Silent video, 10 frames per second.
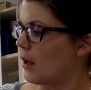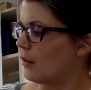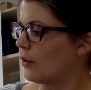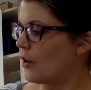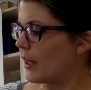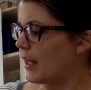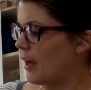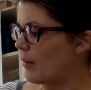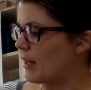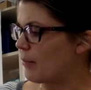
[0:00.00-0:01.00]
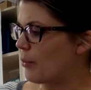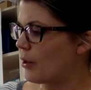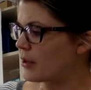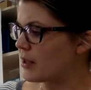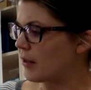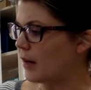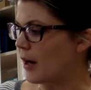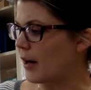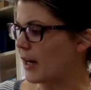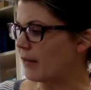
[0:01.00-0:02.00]
Look at how many books there
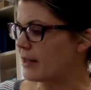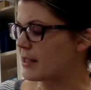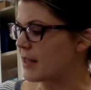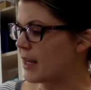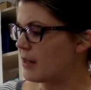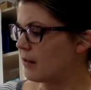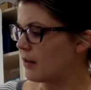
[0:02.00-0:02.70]
are, Henry said.